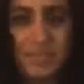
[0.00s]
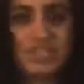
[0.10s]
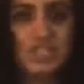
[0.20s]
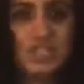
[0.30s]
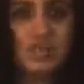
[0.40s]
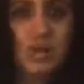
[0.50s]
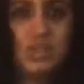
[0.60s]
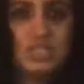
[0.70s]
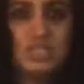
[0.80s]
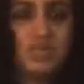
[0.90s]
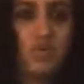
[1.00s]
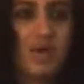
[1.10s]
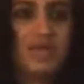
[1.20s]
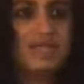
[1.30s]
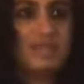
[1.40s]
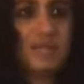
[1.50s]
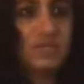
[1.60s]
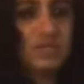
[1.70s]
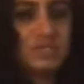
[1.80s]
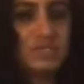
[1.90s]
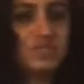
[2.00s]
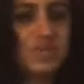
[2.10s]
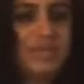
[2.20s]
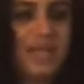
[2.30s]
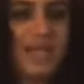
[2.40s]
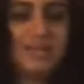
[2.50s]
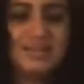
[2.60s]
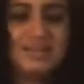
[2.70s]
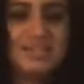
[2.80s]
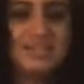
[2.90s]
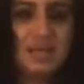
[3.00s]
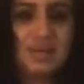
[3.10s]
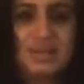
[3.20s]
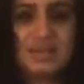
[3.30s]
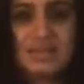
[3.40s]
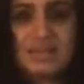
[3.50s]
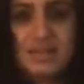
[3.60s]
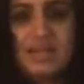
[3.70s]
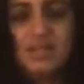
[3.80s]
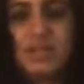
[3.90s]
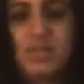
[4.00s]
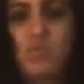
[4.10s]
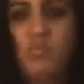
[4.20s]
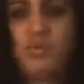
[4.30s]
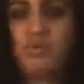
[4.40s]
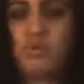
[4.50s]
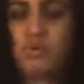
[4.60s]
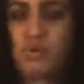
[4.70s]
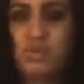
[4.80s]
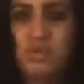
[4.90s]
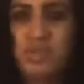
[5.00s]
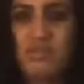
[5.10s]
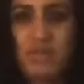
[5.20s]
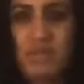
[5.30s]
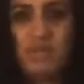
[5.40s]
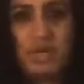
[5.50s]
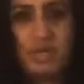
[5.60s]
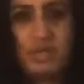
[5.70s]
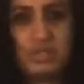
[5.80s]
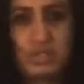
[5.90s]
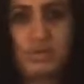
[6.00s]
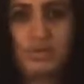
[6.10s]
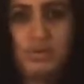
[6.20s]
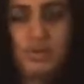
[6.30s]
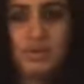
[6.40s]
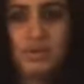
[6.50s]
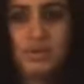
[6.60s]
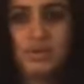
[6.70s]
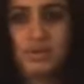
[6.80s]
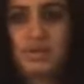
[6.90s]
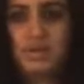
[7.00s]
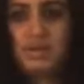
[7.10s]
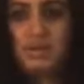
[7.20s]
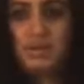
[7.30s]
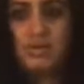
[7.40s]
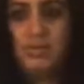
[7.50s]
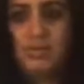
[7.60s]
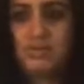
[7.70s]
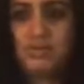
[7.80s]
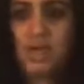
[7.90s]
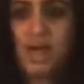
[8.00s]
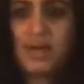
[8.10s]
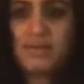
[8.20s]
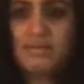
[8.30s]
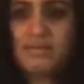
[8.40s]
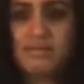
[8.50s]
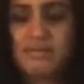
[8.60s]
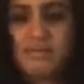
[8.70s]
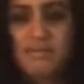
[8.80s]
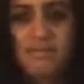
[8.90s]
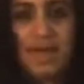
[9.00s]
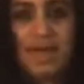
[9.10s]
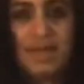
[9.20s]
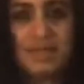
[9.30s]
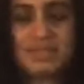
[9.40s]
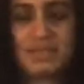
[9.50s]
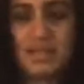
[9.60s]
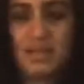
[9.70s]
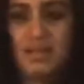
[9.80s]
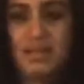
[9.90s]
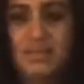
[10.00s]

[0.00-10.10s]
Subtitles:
Qigong was a practice that was really held in secret and really open to the world only a few hundred years ago. Golden dragon wagging its tail.